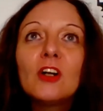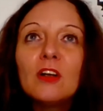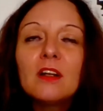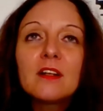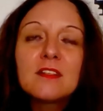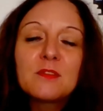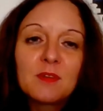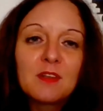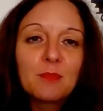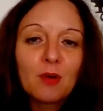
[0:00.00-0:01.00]
tolerance
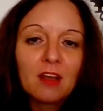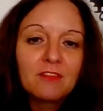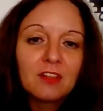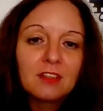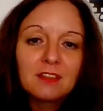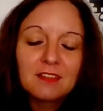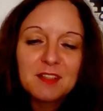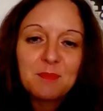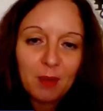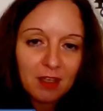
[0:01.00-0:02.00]
with the private
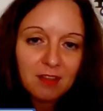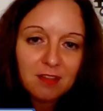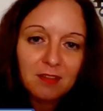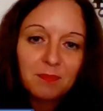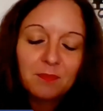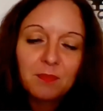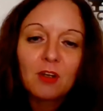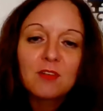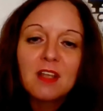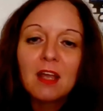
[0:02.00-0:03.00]
space,
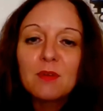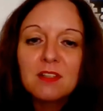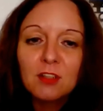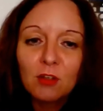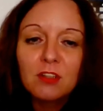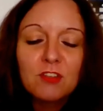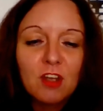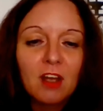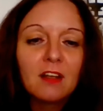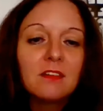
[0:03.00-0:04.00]
because I was an only
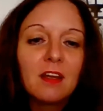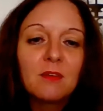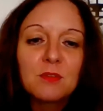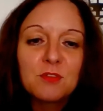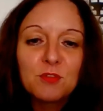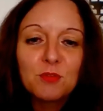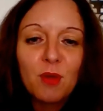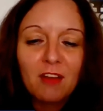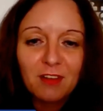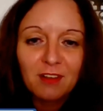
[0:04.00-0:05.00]
child. I was used
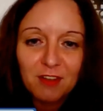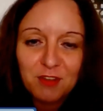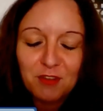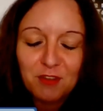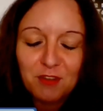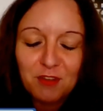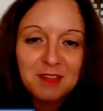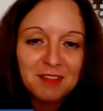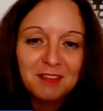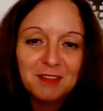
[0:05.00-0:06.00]
to having lots of
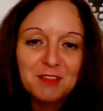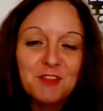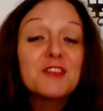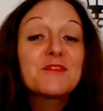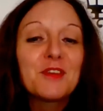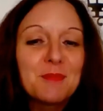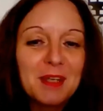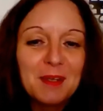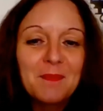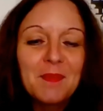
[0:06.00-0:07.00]
space just for
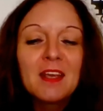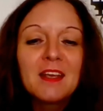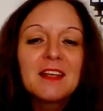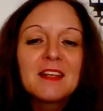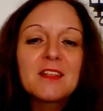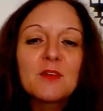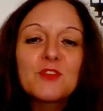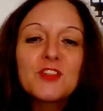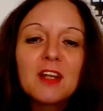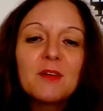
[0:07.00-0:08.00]
me.
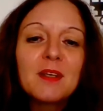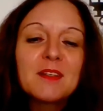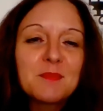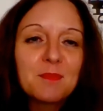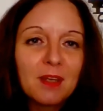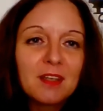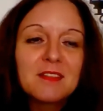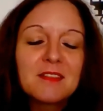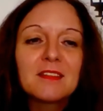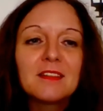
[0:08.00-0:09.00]
So sharing
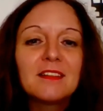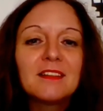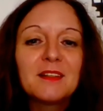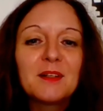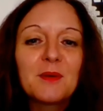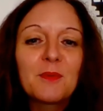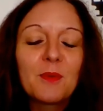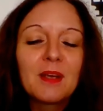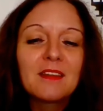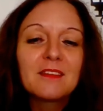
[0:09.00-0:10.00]
space
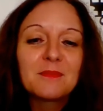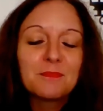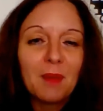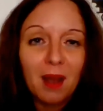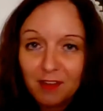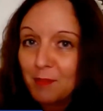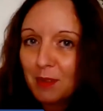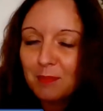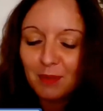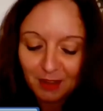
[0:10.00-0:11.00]
with other
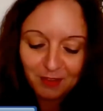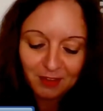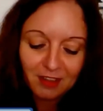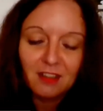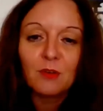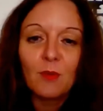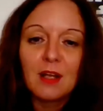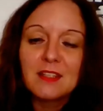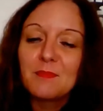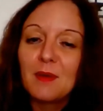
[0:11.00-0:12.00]
people, even dear
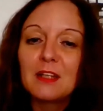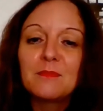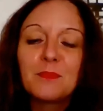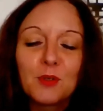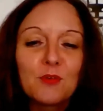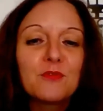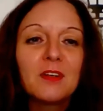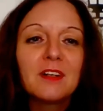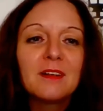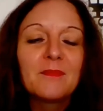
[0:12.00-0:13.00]
ones, might
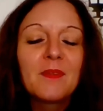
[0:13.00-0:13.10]
prove